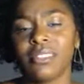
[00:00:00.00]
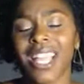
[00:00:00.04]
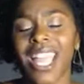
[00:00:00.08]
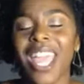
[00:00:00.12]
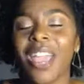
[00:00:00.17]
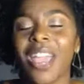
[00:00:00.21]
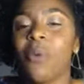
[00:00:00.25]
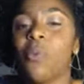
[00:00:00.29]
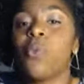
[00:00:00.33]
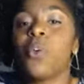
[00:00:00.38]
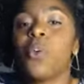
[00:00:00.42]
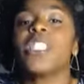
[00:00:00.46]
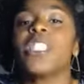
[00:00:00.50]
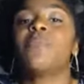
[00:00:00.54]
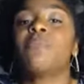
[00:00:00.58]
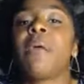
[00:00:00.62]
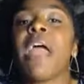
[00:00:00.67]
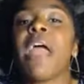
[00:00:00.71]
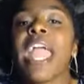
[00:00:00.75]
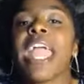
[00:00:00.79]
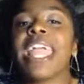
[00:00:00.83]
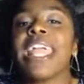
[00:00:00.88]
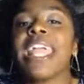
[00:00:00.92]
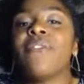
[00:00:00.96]
It was
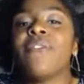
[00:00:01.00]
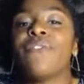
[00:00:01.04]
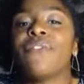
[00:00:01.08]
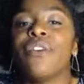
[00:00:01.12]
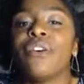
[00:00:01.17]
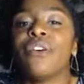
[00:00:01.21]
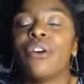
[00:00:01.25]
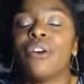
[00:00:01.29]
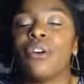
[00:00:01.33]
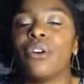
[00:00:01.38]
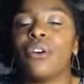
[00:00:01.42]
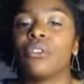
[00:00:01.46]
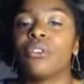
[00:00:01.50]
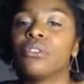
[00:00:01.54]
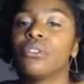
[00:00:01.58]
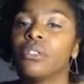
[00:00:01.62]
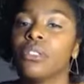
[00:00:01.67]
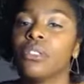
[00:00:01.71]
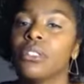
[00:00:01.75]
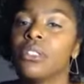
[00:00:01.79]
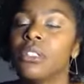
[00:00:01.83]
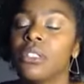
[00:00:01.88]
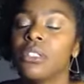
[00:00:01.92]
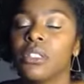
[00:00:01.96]
painful.
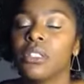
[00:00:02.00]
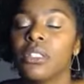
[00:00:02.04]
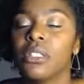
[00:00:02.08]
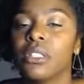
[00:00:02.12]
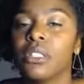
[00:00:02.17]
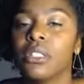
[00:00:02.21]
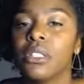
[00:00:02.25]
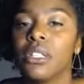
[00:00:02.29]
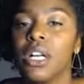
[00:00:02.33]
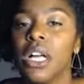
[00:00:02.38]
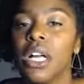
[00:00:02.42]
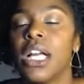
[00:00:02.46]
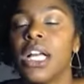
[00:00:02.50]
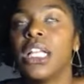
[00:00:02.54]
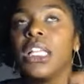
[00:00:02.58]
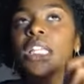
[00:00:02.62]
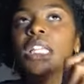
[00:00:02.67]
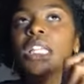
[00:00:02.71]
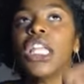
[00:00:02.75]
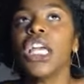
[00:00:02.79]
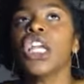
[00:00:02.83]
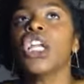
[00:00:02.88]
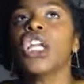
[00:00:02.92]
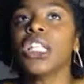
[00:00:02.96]

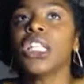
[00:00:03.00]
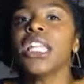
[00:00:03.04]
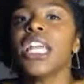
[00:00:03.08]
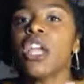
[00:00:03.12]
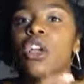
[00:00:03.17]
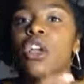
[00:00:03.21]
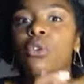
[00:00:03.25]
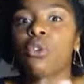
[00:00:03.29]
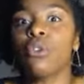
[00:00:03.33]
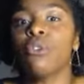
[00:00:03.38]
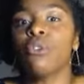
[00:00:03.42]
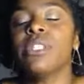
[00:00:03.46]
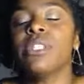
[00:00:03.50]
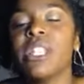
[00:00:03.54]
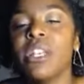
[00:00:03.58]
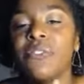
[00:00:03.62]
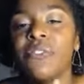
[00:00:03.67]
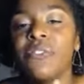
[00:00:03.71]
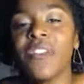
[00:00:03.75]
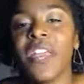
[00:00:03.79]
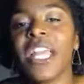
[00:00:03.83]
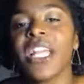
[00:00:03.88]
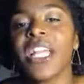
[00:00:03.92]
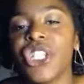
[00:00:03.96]
Literally
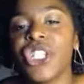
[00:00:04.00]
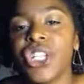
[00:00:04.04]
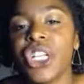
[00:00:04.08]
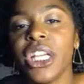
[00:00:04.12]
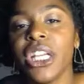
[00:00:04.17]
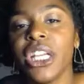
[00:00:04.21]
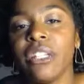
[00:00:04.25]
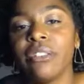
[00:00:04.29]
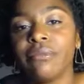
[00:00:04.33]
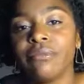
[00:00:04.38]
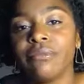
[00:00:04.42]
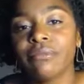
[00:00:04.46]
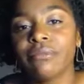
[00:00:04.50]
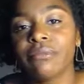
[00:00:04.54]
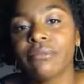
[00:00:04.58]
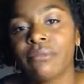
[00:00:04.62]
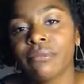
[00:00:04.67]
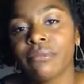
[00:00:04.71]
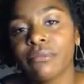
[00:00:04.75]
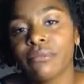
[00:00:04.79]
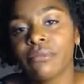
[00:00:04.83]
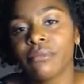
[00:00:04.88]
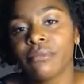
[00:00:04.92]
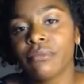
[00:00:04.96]
crucifixion.
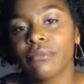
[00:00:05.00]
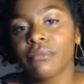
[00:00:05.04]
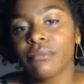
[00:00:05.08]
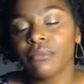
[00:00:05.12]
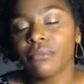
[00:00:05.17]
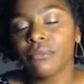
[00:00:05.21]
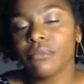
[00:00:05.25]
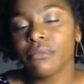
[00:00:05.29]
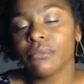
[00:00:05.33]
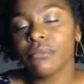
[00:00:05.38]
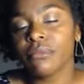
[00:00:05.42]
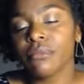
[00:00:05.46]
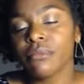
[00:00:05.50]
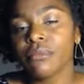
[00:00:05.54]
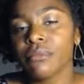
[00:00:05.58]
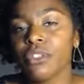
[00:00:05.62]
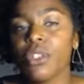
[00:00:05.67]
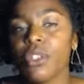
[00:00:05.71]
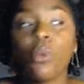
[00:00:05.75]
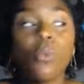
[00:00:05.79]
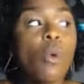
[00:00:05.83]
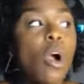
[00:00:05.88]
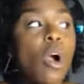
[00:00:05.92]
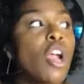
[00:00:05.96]

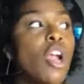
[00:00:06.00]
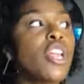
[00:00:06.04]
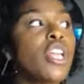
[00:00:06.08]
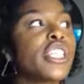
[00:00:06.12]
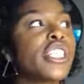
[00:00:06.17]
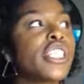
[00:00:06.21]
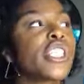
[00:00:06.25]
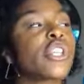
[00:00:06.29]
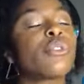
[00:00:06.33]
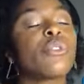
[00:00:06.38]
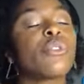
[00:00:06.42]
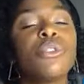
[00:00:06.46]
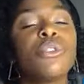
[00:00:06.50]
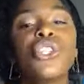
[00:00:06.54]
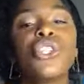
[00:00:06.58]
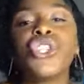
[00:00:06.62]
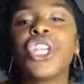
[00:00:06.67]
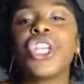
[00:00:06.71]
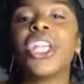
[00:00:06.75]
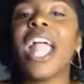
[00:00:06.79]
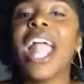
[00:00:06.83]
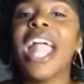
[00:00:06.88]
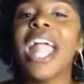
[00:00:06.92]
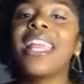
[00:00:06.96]
The word
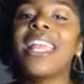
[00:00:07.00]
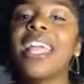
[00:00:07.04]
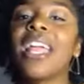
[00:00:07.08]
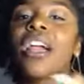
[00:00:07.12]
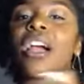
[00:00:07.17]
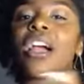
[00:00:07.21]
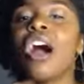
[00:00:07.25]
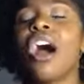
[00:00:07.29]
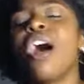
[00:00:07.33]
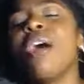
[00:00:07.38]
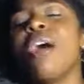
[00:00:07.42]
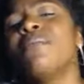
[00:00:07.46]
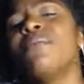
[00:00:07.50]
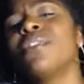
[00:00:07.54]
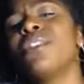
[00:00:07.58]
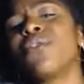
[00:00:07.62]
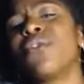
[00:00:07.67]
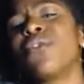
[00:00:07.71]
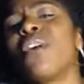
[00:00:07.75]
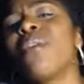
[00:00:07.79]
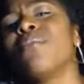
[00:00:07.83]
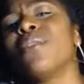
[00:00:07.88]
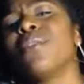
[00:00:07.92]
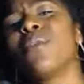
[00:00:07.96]
excruciating comes
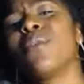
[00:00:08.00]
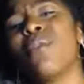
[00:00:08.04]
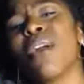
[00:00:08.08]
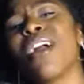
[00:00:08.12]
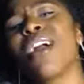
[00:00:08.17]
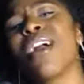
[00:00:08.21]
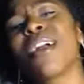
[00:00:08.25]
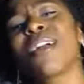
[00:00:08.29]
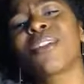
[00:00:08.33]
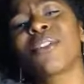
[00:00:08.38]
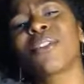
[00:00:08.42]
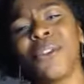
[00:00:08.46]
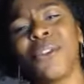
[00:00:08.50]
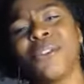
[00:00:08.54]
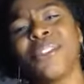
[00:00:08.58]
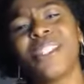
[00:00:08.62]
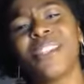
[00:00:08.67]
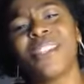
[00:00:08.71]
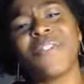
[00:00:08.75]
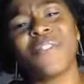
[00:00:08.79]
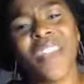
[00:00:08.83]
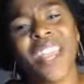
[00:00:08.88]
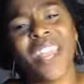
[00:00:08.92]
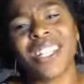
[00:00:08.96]
from the word
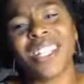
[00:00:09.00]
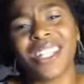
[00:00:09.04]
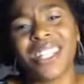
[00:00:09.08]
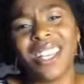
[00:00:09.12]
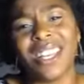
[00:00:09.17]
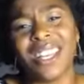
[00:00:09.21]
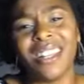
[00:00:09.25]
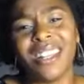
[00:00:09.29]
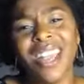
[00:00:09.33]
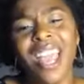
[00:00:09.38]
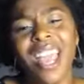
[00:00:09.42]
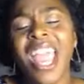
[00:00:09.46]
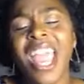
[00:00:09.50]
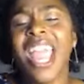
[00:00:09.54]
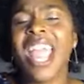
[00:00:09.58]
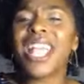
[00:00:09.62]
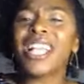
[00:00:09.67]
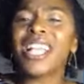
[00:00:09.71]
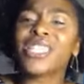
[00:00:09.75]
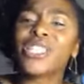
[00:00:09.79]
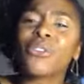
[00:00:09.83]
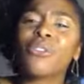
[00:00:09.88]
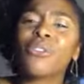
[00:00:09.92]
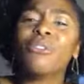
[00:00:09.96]
crucifixion.
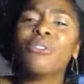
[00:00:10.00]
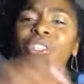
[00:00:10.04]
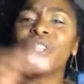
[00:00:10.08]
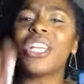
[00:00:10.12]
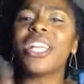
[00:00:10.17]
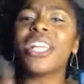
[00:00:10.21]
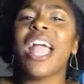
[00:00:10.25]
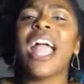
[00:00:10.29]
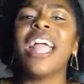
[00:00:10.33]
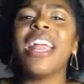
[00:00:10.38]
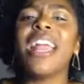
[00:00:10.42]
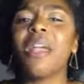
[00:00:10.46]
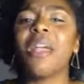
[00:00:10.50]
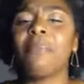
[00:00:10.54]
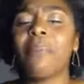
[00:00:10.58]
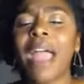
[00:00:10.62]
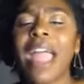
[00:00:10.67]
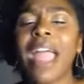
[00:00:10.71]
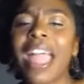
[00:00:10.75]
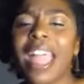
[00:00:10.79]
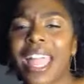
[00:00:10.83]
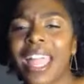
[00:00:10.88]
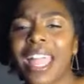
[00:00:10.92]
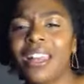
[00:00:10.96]
Excruciating
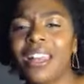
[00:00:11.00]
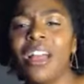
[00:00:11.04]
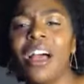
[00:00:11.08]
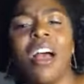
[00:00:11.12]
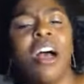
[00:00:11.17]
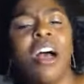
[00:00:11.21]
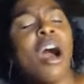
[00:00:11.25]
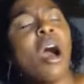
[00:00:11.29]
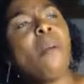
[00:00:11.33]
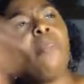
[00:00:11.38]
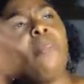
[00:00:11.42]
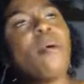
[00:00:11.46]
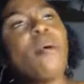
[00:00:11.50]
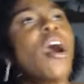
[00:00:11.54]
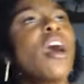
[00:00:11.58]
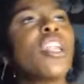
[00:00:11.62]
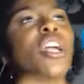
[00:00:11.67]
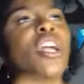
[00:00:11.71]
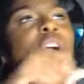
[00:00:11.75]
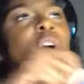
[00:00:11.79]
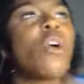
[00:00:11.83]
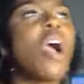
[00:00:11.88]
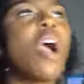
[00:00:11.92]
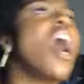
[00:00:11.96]
pain up on
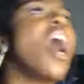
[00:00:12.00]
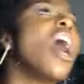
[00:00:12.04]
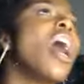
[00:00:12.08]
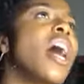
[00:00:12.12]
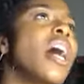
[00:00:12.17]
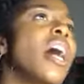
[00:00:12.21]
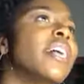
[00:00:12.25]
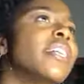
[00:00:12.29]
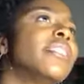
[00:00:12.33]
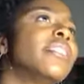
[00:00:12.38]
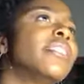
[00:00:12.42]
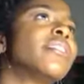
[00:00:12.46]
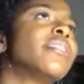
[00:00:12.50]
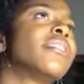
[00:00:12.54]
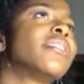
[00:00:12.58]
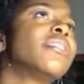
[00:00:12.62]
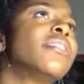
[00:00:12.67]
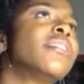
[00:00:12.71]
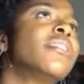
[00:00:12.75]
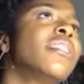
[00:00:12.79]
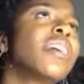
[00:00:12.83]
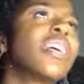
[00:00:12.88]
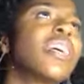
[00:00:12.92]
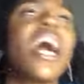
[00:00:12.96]
a cross.
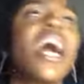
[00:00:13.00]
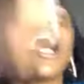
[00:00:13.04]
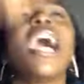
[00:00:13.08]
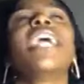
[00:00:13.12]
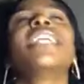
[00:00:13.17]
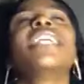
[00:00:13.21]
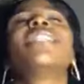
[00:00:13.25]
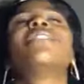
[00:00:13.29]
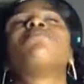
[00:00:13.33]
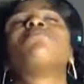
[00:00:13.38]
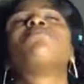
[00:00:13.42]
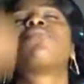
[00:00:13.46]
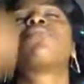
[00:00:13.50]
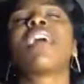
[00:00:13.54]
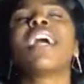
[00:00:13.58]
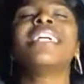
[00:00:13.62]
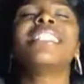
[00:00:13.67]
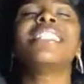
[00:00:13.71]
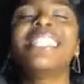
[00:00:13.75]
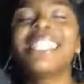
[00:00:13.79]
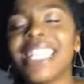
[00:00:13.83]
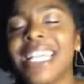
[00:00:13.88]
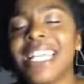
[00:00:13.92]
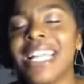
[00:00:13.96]
God's
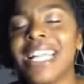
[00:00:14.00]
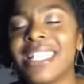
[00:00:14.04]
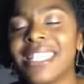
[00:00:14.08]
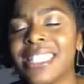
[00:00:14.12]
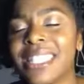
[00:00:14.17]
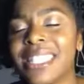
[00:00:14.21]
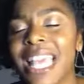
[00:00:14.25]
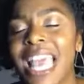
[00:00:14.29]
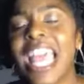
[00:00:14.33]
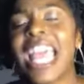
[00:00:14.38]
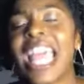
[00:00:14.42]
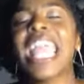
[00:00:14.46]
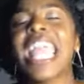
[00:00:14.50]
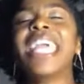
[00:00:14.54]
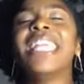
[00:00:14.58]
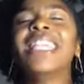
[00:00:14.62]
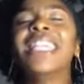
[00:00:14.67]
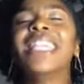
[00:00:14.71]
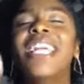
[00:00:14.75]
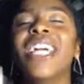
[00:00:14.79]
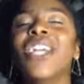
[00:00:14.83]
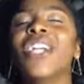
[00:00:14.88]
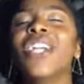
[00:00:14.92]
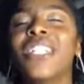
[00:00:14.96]
presence. He
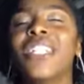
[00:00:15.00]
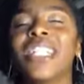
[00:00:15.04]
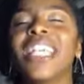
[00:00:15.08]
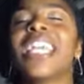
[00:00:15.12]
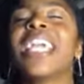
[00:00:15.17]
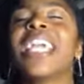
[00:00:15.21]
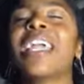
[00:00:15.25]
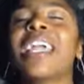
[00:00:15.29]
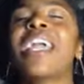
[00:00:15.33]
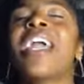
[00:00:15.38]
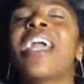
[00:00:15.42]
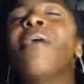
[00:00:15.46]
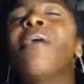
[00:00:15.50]
literally